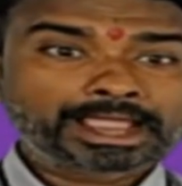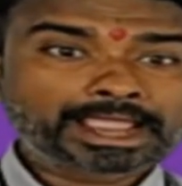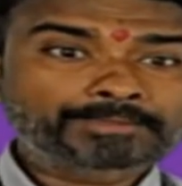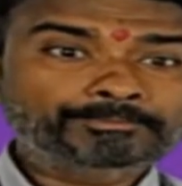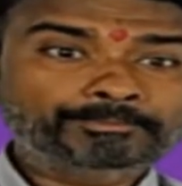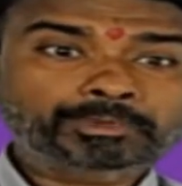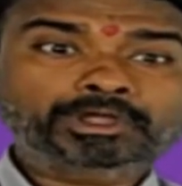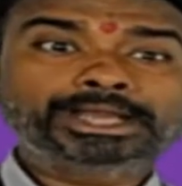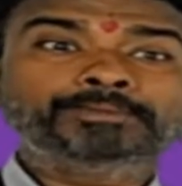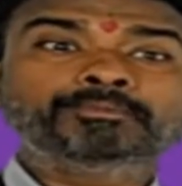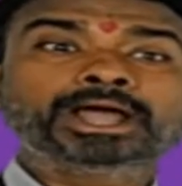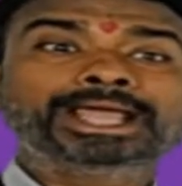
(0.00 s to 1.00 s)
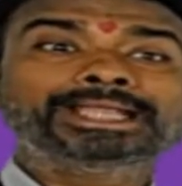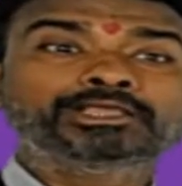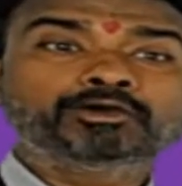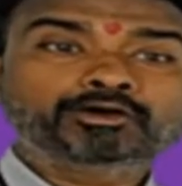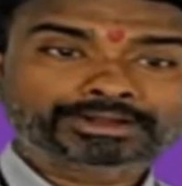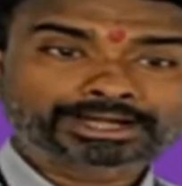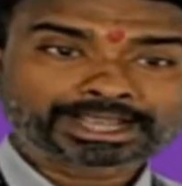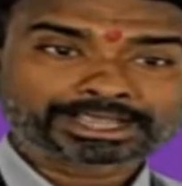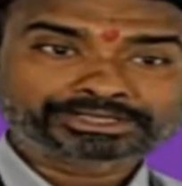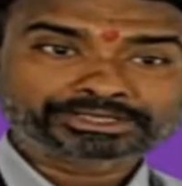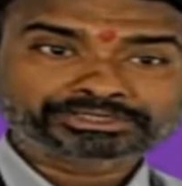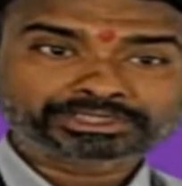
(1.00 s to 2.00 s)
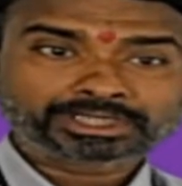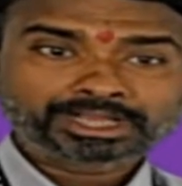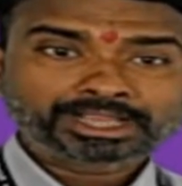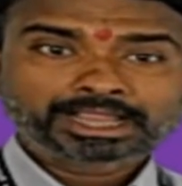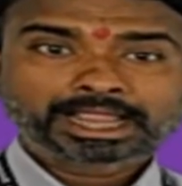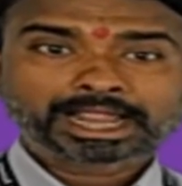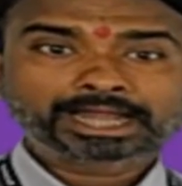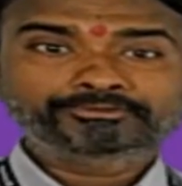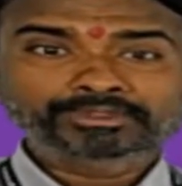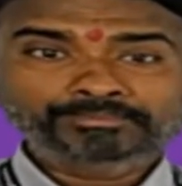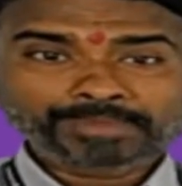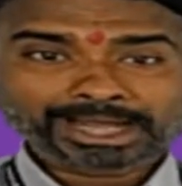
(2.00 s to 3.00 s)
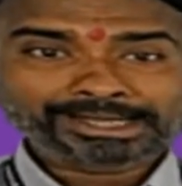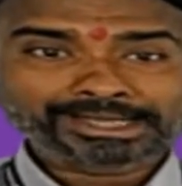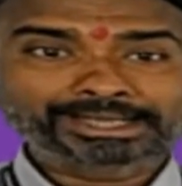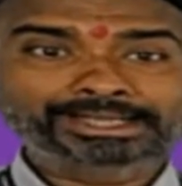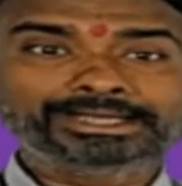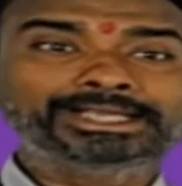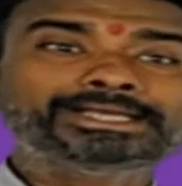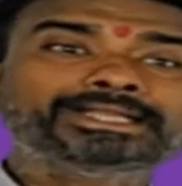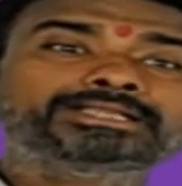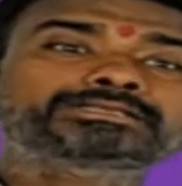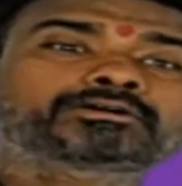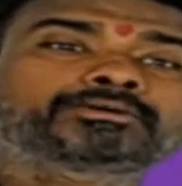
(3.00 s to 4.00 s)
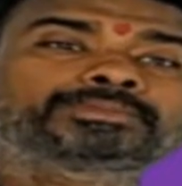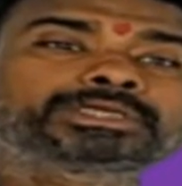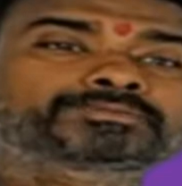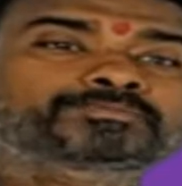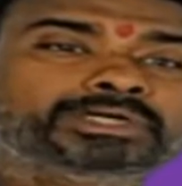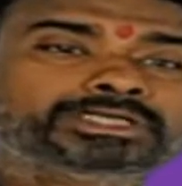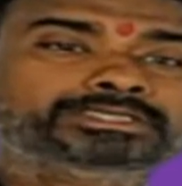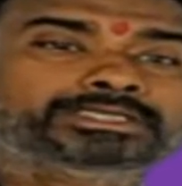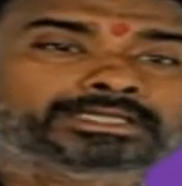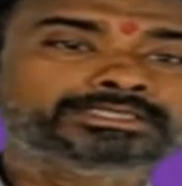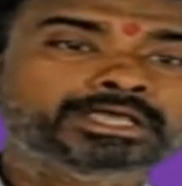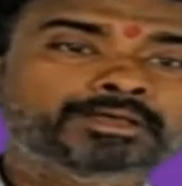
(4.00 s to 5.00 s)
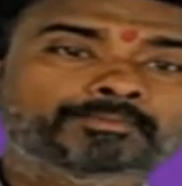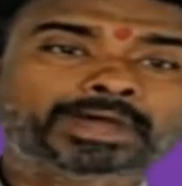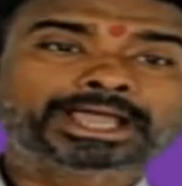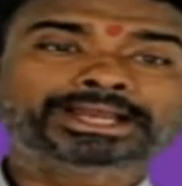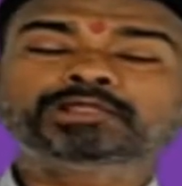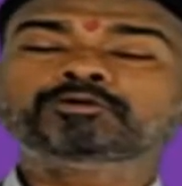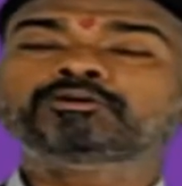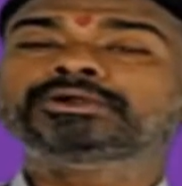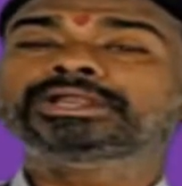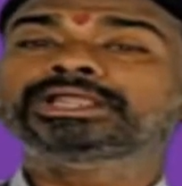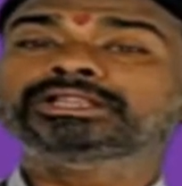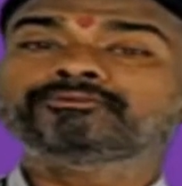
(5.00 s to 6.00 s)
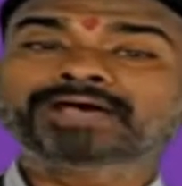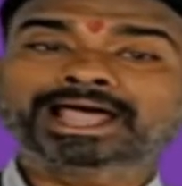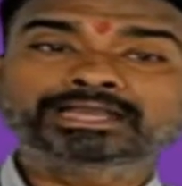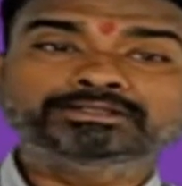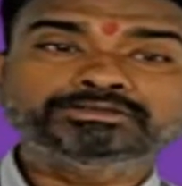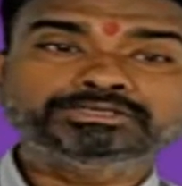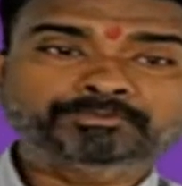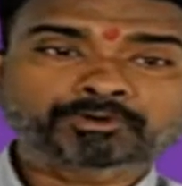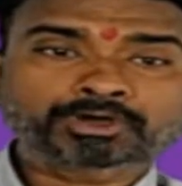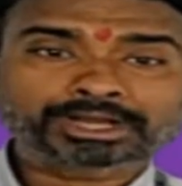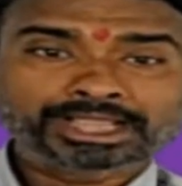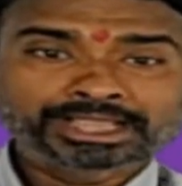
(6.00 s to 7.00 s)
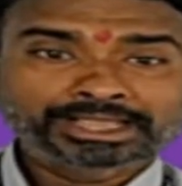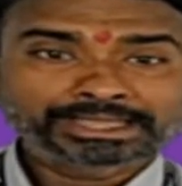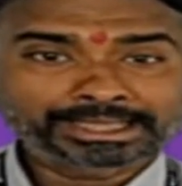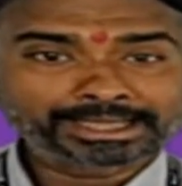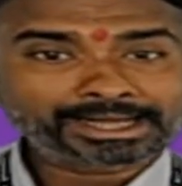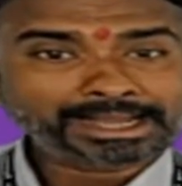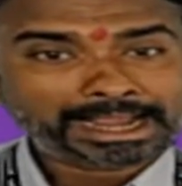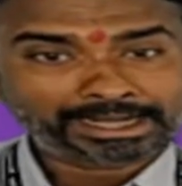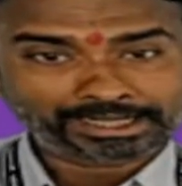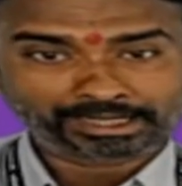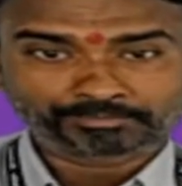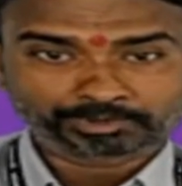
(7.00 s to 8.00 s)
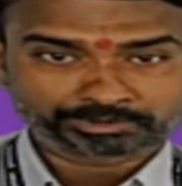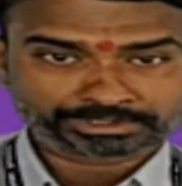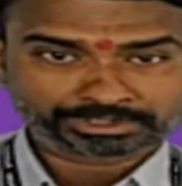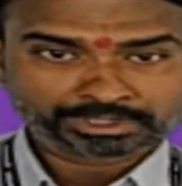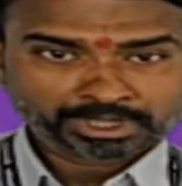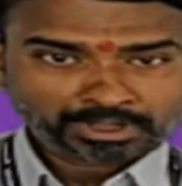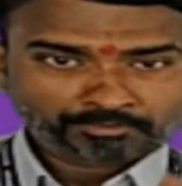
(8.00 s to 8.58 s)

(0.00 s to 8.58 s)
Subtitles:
employed by the organization, and we maintain the details of these persons by recording the values for their attributes.